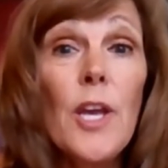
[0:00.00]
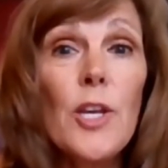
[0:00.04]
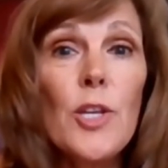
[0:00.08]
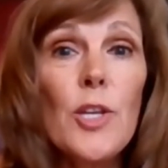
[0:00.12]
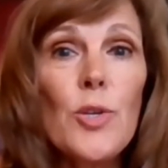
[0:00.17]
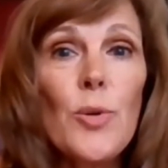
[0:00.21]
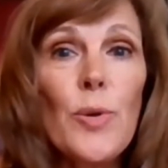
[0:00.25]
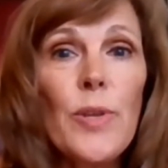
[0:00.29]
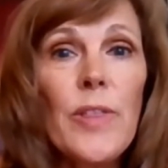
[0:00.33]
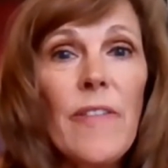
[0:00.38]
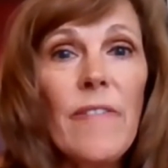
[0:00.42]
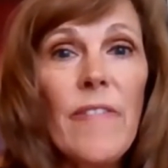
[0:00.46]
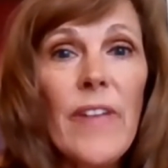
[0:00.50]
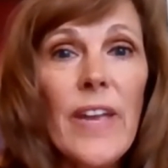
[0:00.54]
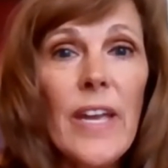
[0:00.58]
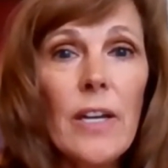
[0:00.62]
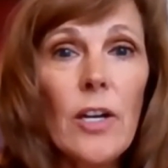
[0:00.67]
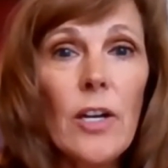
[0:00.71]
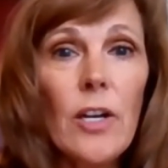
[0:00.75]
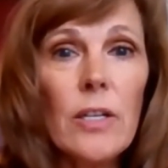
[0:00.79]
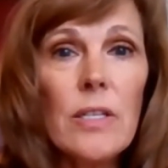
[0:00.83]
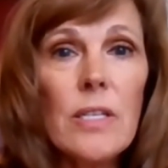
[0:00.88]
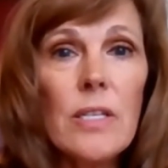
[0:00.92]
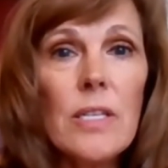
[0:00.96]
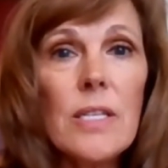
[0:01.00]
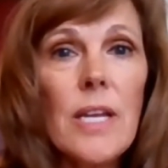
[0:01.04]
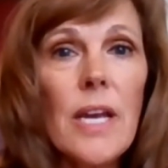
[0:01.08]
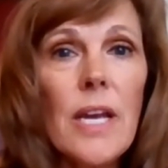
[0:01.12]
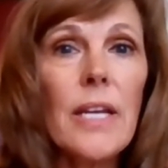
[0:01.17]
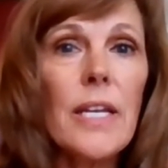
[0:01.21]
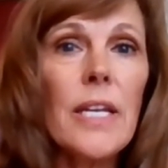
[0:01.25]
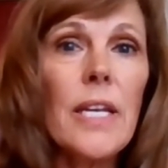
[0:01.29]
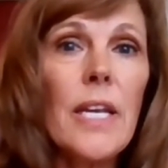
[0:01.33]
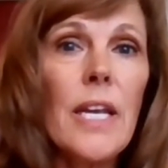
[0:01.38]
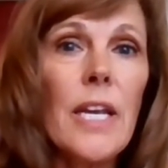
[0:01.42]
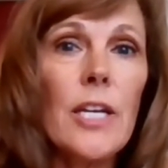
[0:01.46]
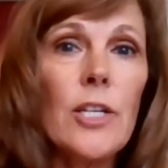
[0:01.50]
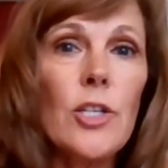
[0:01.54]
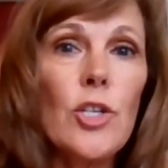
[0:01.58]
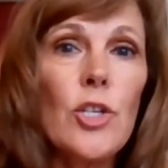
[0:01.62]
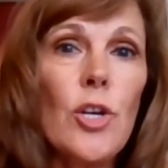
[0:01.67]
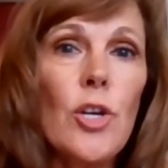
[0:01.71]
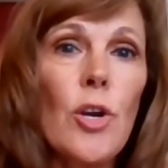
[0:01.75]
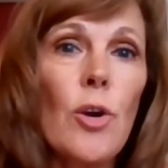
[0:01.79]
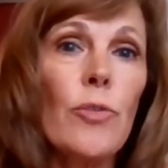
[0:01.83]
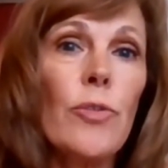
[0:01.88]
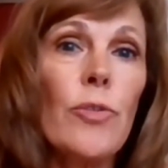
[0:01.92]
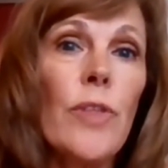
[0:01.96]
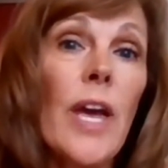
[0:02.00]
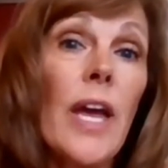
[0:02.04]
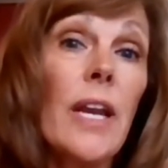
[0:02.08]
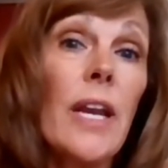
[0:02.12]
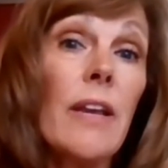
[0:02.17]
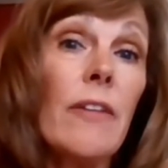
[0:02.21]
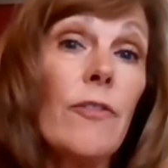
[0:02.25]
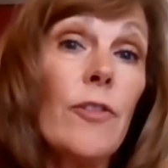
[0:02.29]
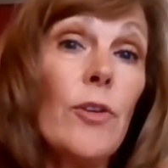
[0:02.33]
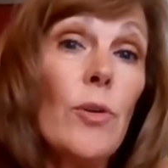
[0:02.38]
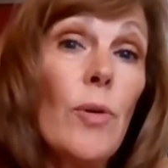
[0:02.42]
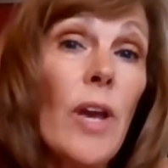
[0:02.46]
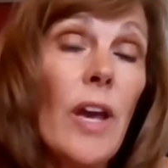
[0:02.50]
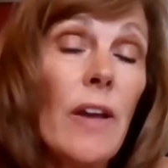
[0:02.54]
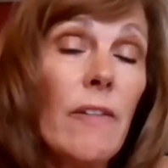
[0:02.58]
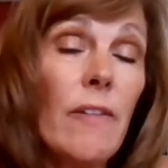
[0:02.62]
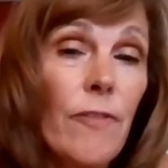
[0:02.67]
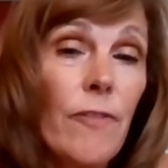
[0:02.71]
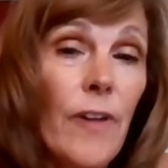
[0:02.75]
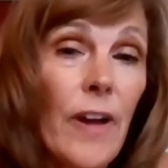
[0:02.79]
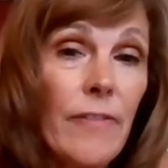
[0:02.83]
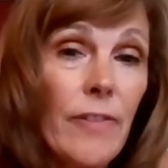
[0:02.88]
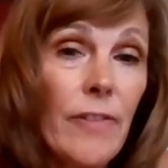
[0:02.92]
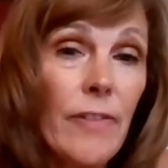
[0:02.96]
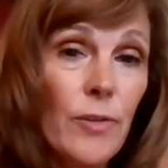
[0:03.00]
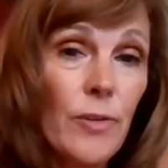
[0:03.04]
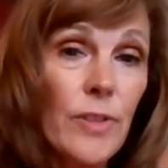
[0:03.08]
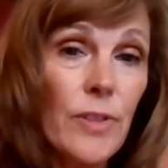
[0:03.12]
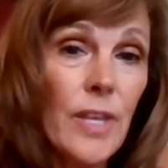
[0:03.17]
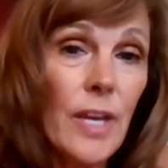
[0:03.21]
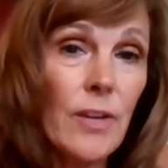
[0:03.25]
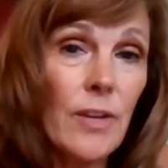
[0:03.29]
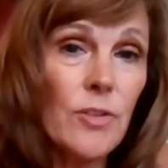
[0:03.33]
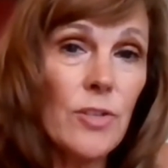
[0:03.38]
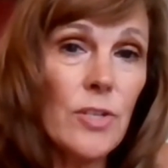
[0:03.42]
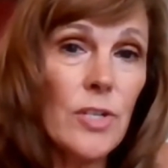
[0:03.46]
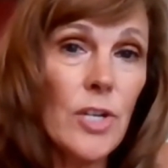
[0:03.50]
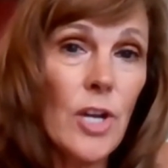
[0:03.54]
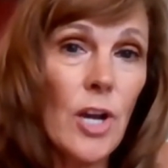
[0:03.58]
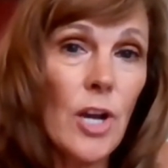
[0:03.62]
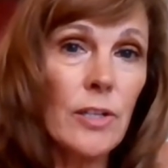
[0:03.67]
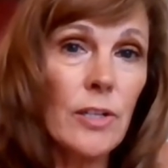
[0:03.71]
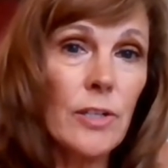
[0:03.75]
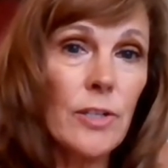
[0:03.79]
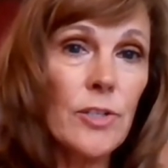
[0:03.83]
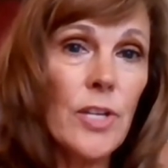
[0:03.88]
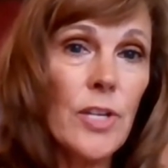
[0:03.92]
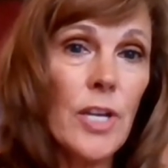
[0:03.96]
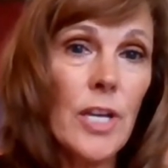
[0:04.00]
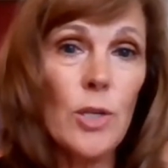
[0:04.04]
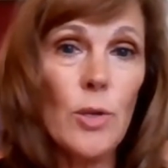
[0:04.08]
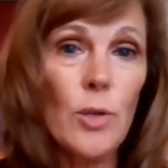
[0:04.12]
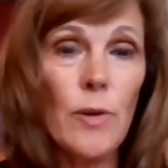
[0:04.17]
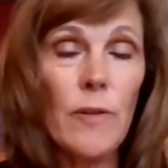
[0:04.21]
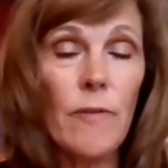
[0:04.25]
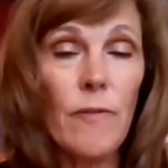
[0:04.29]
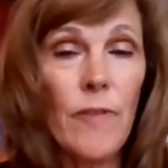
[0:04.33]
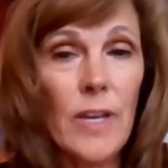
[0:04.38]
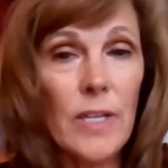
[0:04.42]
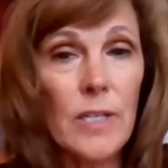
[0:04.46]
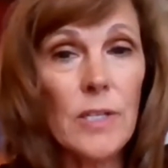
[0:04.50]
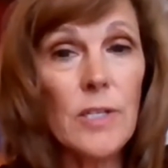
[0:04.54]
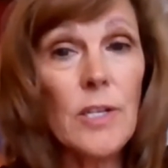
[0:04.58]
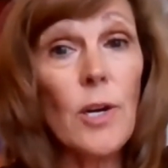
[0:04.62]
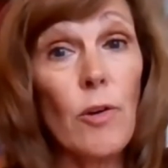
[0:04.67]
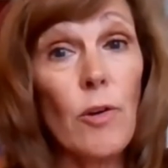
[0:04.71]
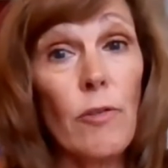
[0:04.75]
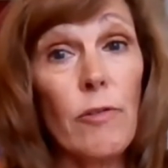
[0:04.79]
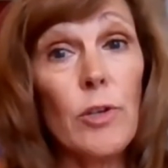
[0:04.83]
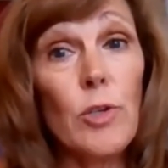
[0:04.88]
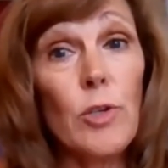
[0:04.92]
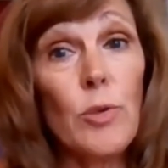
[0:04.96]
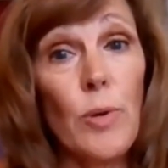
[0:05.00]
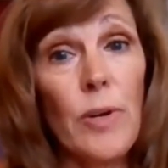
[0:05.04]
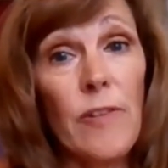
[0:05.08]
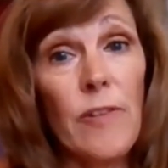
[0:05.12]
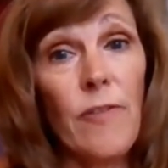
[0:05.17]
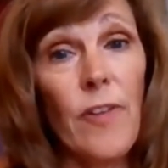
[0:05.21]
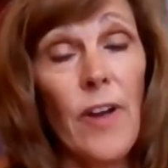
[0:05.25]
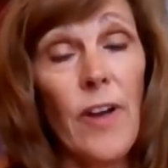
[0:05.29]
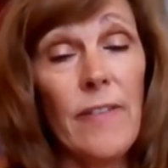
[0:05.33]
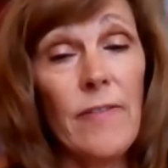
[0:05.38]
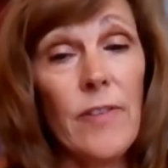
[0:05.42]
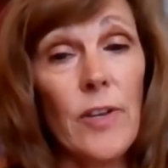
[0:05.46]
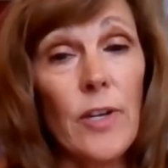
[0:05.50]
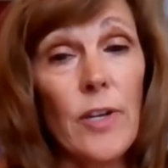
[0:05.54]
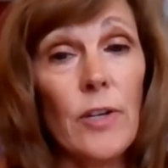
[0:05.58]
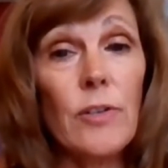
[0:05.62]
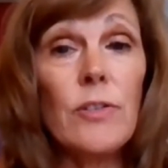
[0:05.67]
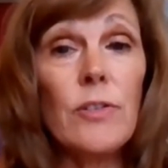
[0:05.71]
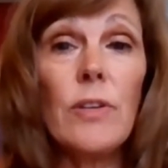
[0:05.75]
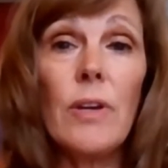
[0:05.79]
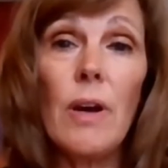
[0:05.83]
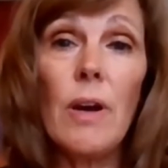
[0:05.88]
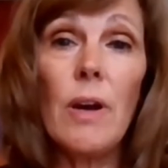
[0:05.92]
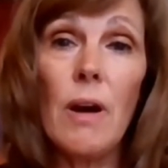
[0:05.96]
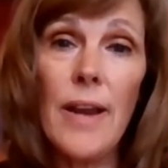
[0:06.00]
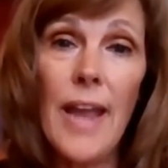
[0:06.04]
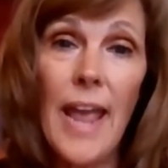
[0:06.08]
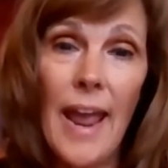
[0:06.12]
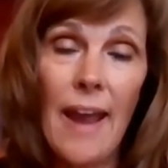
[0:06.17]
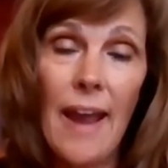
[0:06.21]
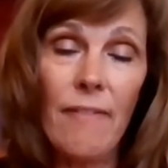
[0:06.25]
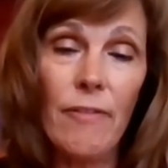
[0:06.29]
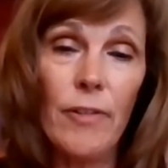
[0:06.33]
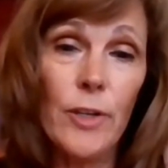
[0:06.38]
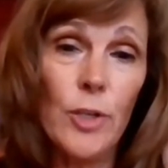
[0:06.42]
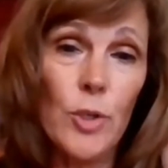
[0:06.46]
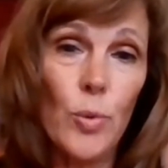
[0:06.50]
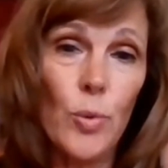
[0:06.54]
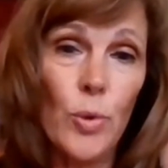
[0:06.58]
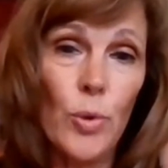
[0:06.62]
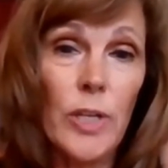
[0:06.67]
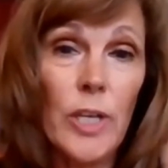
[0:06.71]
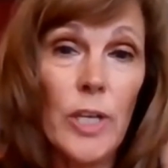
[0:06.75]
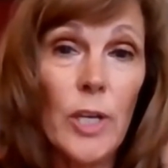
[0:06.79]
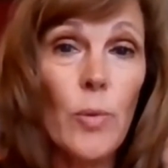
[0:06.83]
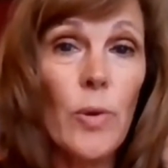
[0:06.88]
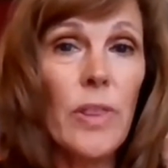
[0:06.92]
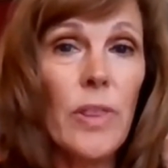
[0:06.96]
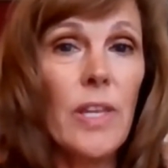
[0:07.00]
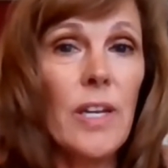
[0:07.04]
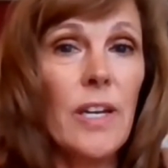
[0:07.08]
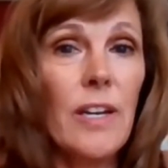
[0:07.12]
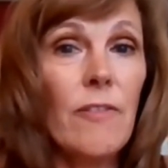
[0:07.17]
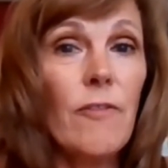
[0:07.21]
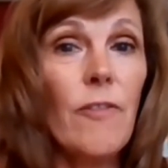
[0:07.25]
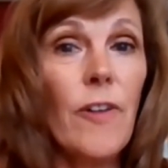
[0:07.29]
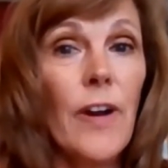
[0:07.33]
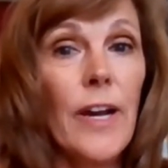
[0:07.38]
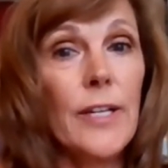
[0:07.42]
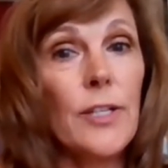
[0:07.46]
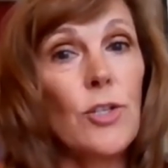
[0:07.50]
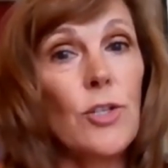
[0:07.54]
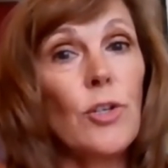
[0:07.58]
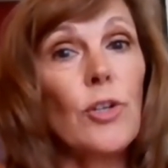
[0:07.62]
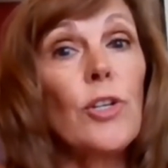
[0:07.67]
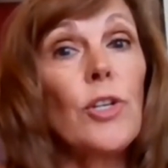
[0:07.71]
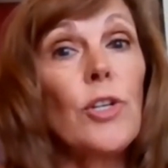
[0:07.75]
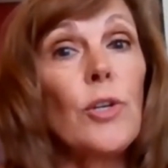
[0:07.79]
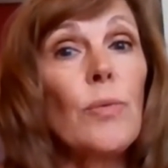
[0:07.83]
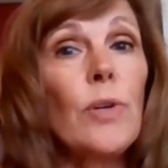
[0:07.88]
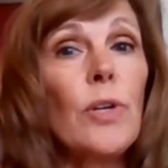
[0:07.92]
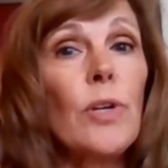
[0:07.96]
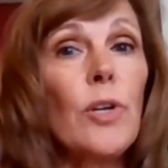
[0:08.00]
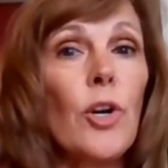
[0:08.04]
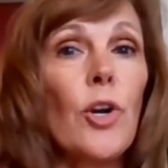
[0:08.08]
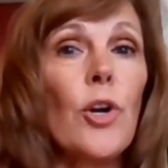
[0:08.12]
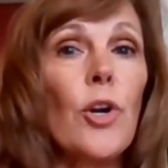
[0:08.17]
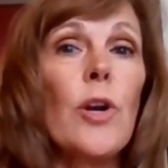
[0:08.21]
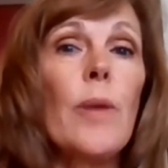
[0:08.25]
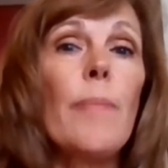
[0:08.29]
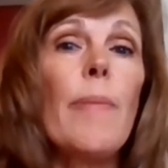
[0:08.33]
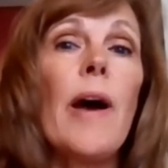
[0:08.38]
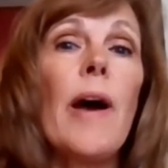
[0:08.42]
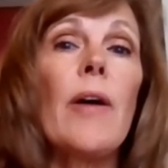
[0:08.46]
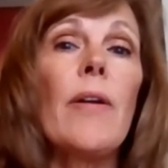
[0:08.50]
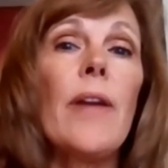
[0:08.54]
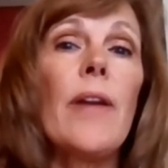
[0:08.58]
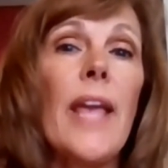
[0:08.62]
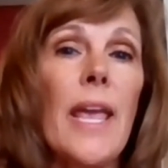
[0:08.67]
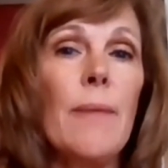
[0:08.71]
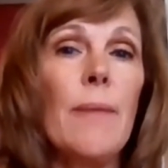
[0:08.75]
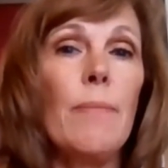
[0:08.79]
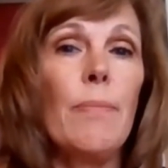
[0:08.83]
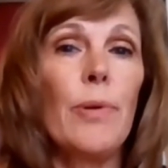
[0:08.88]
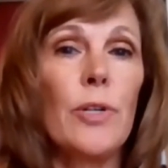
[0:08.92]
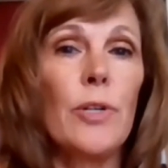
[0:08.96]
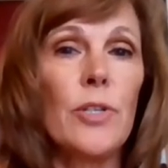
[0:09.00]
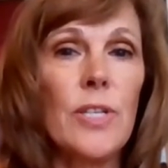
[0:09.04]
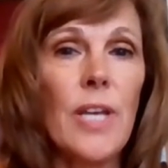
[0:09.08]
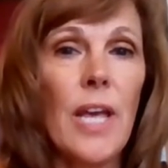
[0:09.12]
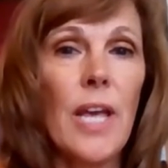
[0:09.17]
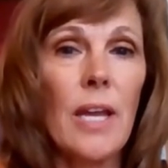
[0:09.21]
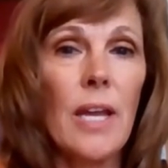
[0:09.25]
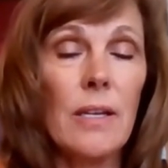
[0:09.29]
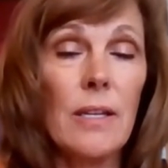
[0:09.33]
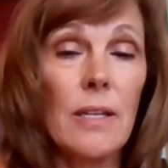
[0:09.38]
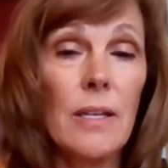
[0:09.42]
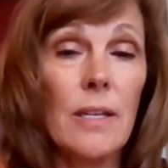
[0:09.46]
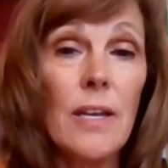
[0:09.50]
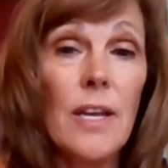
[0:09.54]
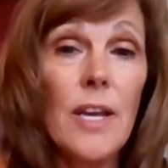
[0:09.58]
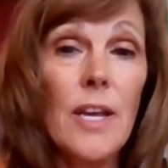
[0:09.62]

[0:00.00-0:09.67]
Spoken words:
So in the Vanguard study, it showed that if you had $500,000 and you invested over 25 years, on average, working with an advisor, you would earn about 8%.